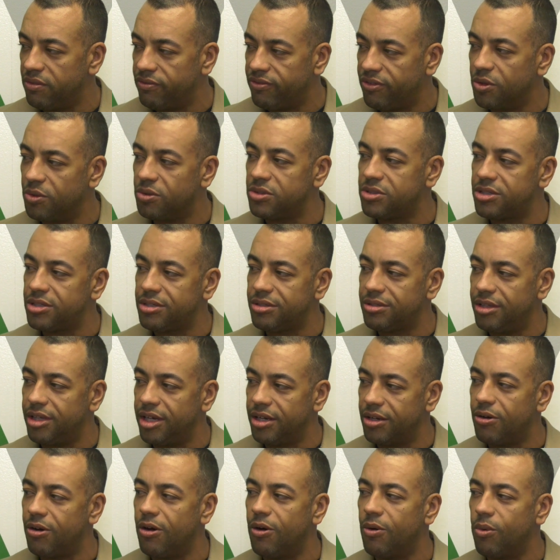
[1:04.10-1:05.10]
that folks
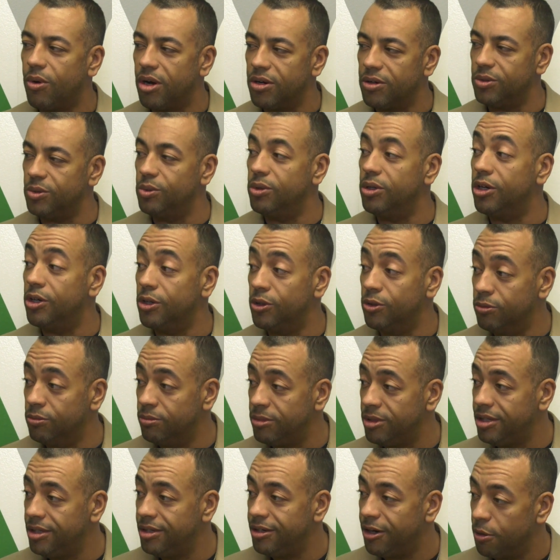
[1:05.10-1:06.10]
that call Waterloo
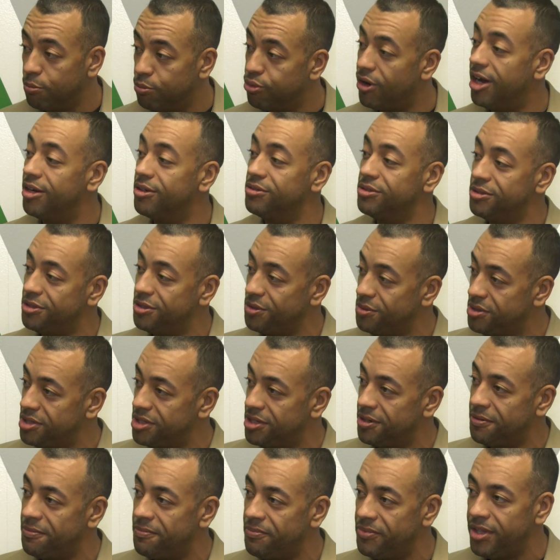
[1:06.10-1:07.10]
home are proud to do
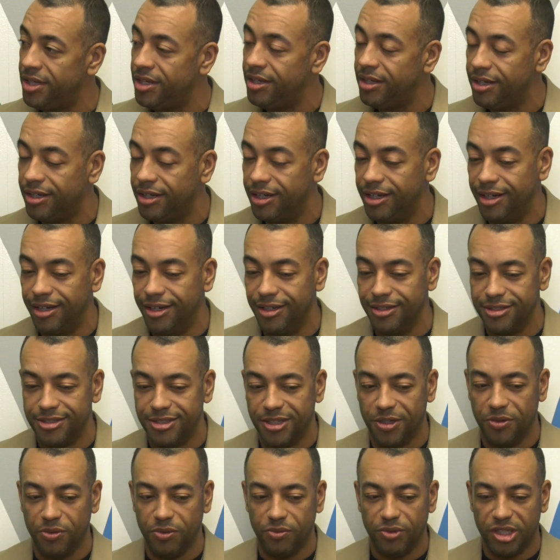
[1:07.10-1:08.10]
so. And
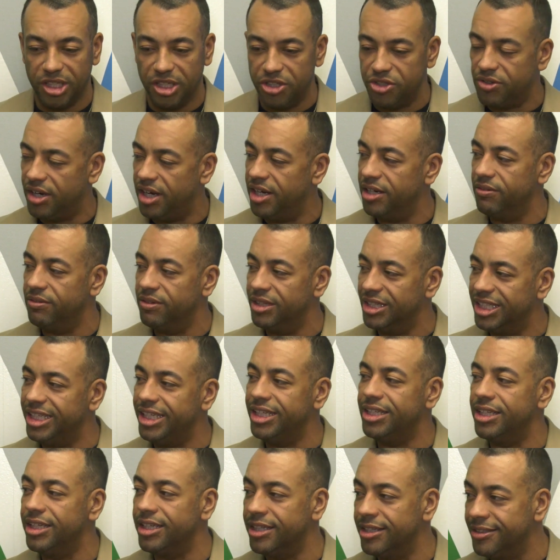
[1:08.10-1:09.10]
so really trying to
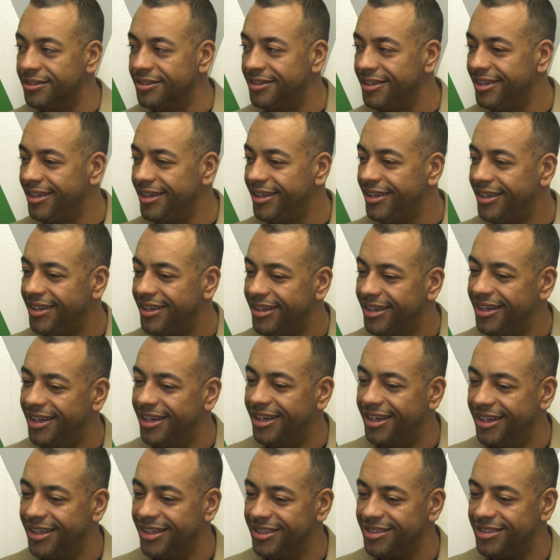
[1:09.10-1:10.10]
lean in
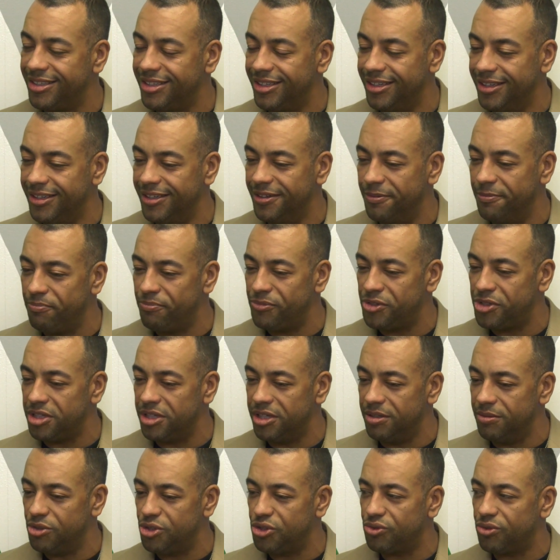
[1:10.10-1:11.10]
to
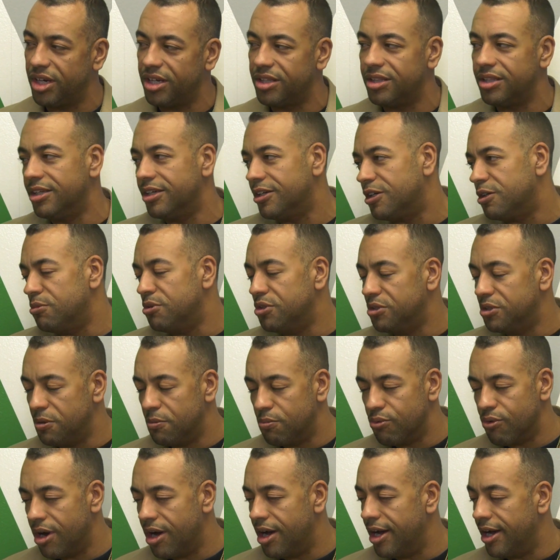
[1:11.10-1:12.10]
strengthening community
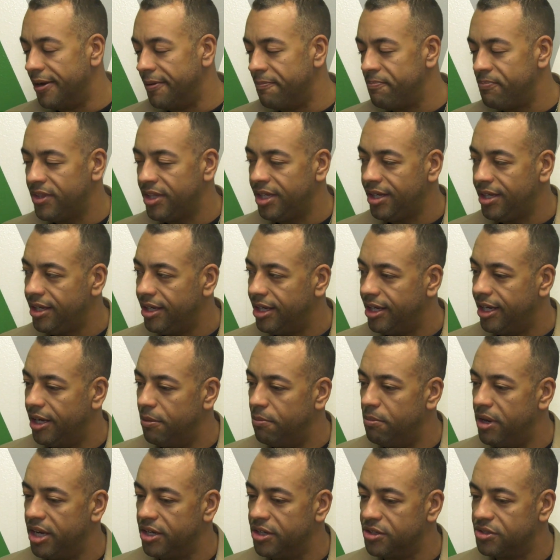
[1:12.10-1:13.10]
pride
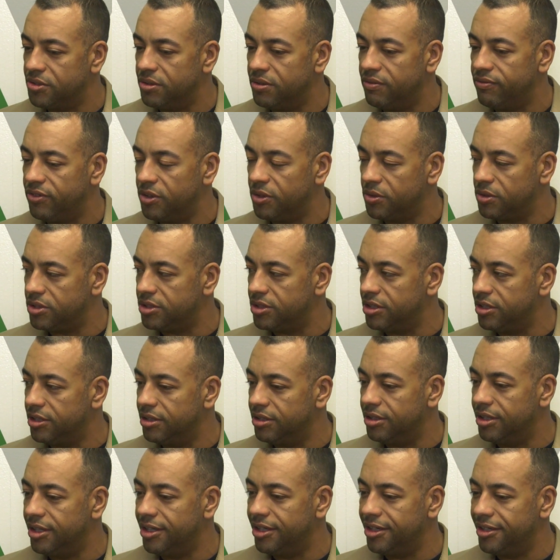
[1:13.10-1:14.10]
and making sure that folks
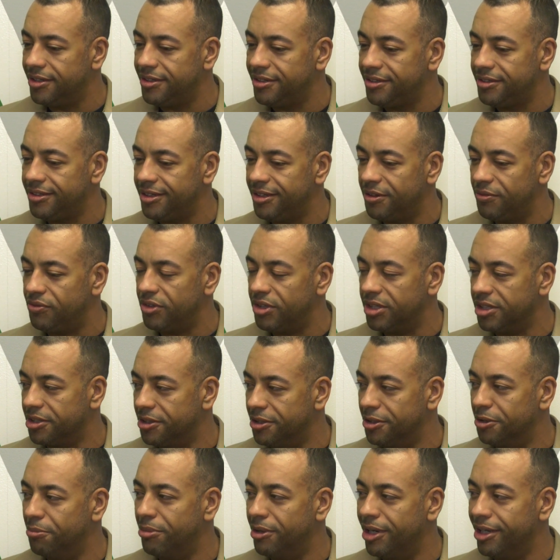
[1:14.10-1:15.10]
are feeling
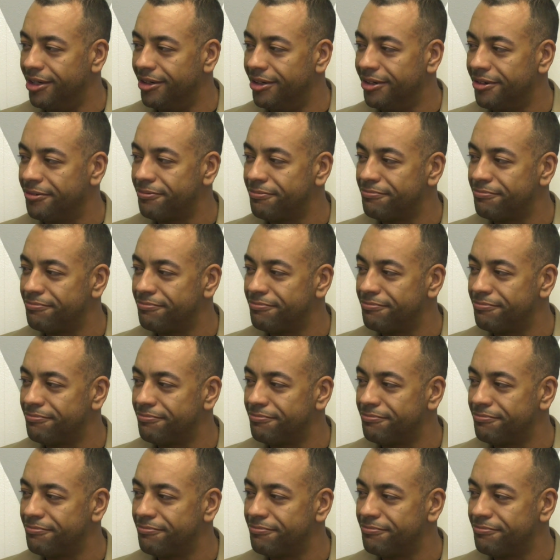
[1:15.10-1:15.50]
good about here.